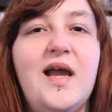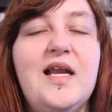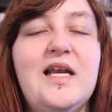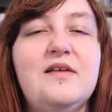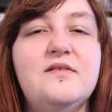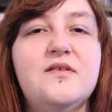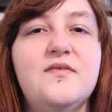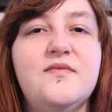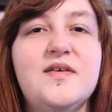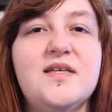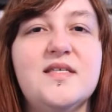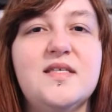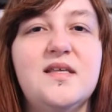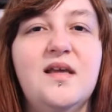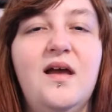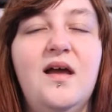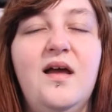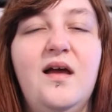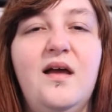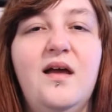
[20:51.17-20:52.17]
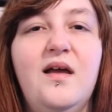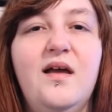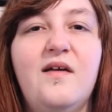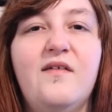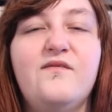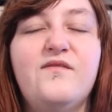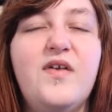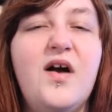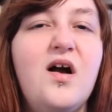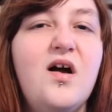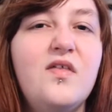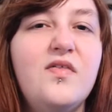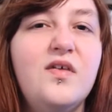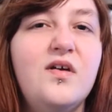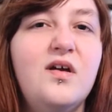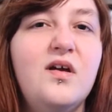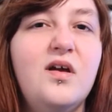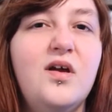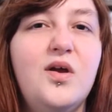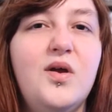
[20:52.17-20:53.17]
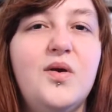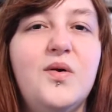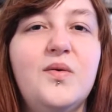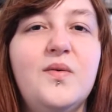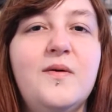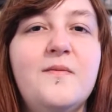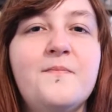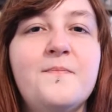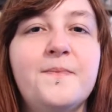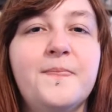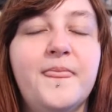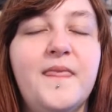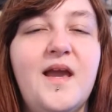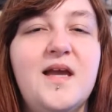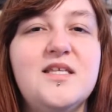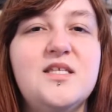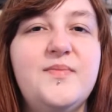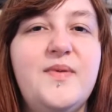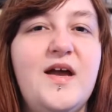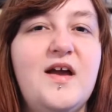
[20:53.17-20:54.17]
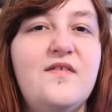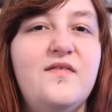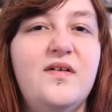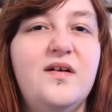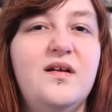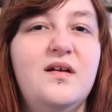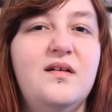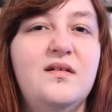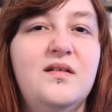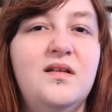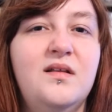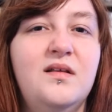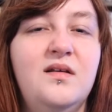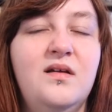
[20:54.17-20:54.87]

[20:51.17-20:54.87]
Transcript: He lives with his father, who is a bit of a